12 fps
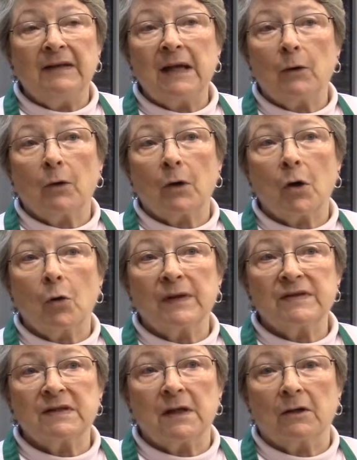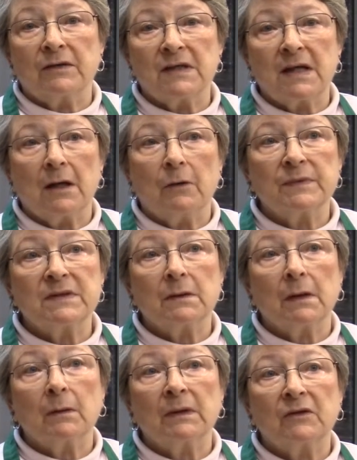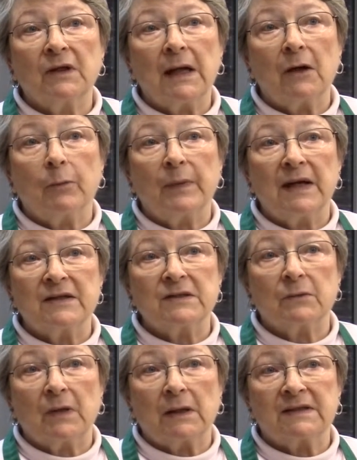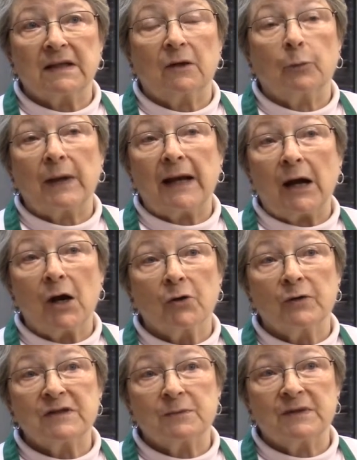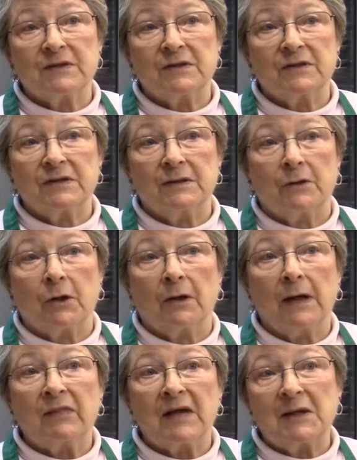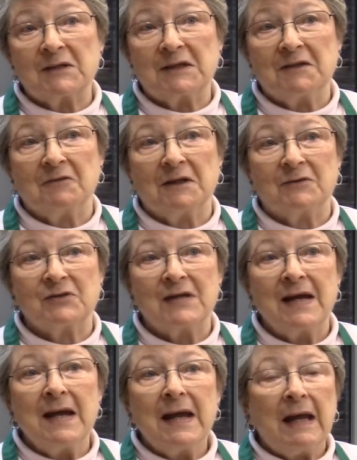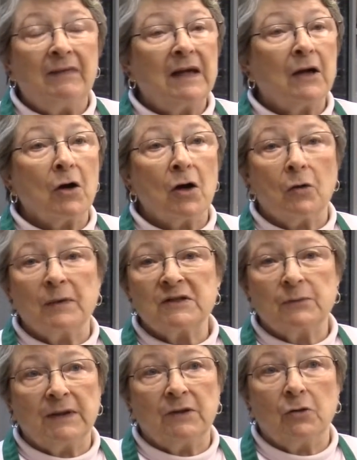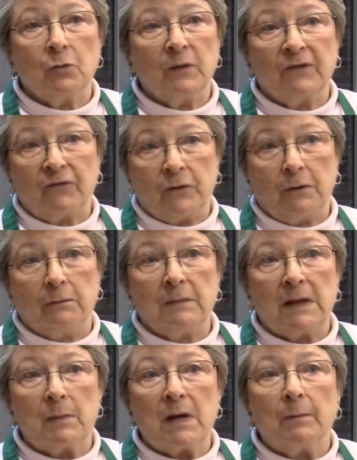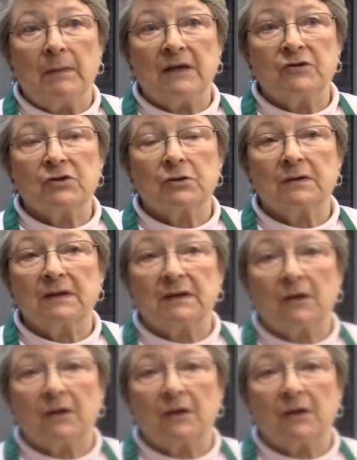they were always there to help us celebrate our Christmases and our Thanksgivings, and they always went home with food. My mom made sure that we